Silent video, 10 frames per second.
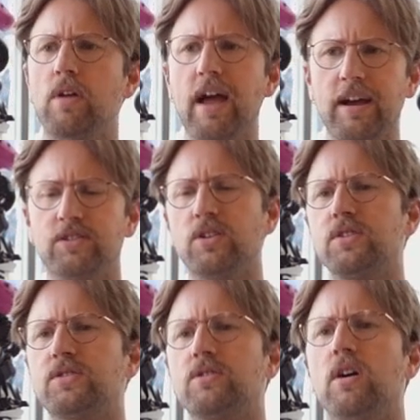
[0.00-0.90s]

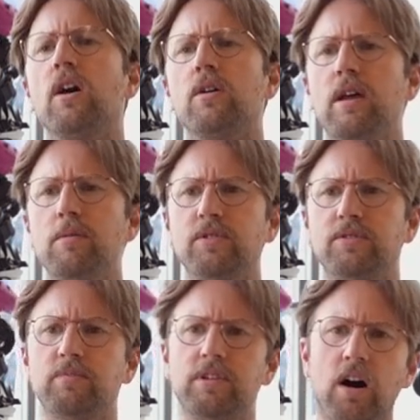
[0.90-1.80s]
axles are able
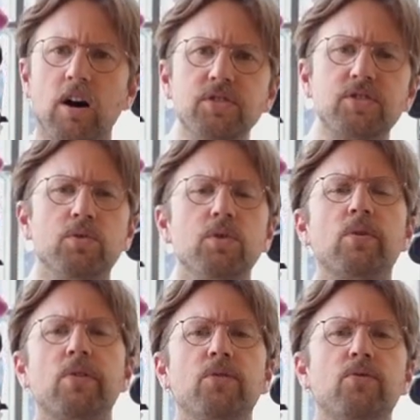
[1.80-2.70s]
to be unscrewed
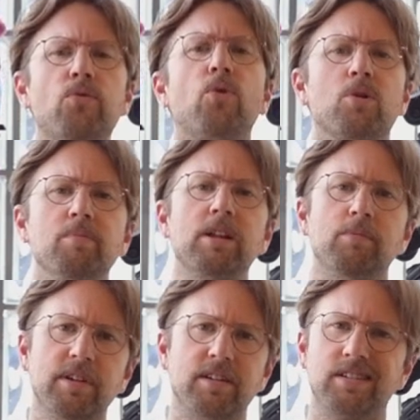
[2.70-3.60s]
with a
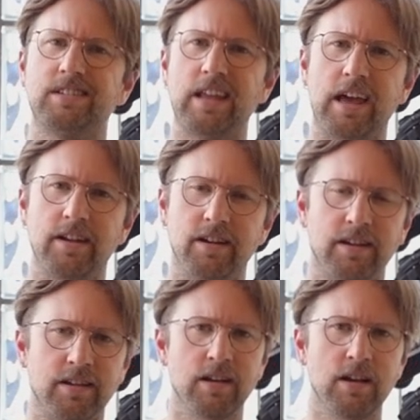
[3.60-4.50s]
4mm
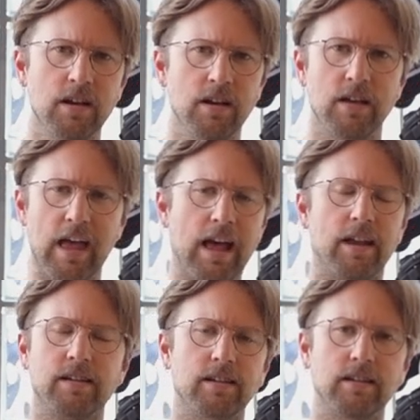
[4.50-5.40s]
standard
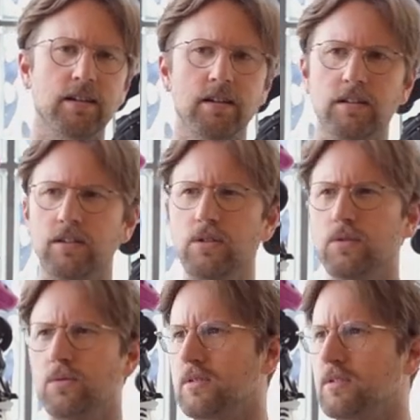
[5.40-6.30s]
Allen key.
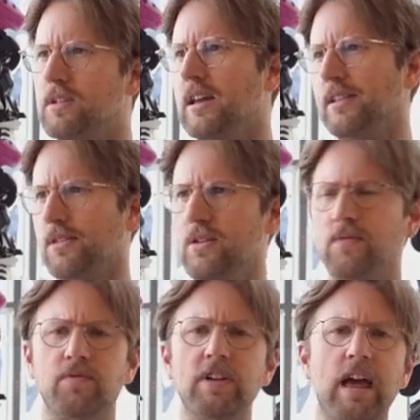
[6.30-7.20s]
You get a
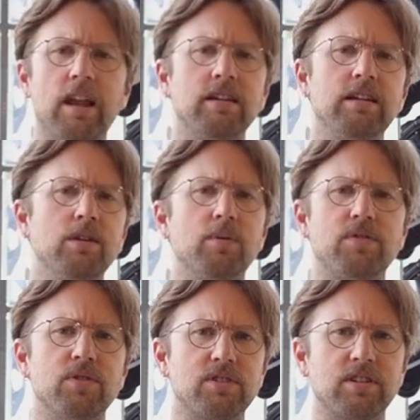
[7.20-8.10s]
free Allen key
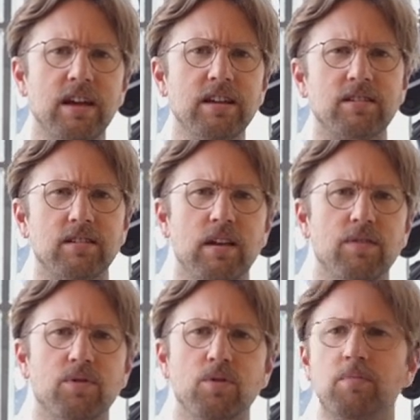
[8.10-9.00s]
with your skate
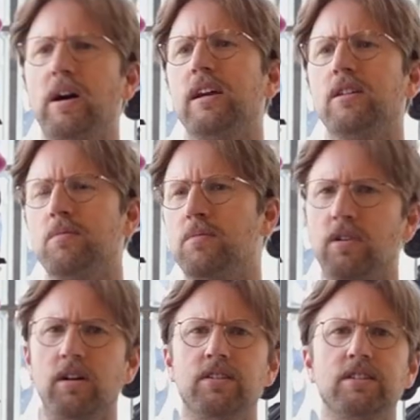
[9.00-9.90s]
if you buy them
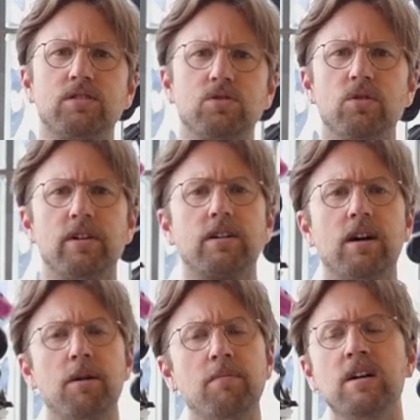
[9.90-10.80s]
on
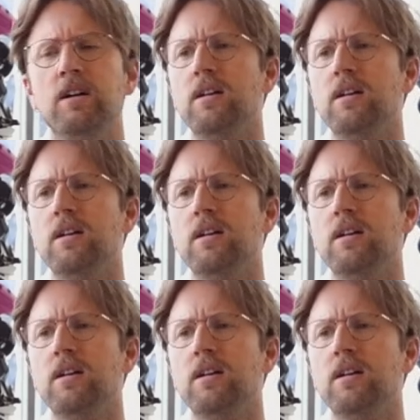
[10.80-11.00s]
thisissoul.com.